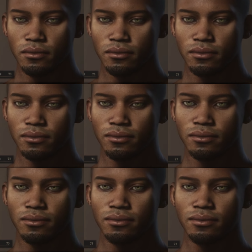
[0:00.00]

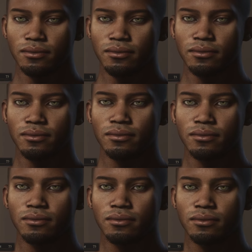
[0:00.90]

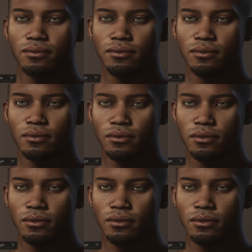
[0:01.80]
(no one is talking)